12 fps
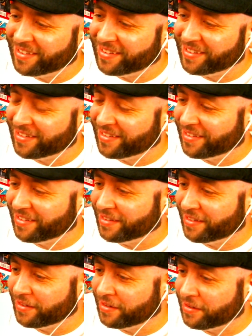Your
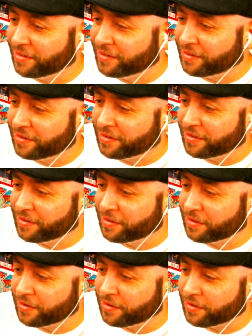justice will come later.
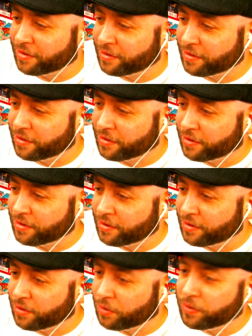
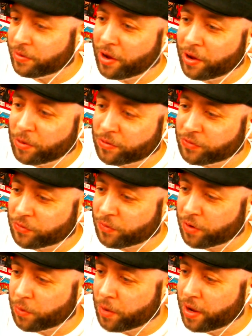Oh, now he wants to
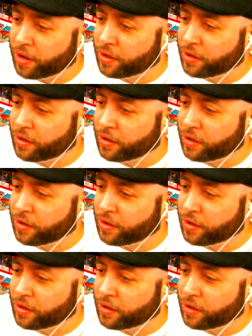run away?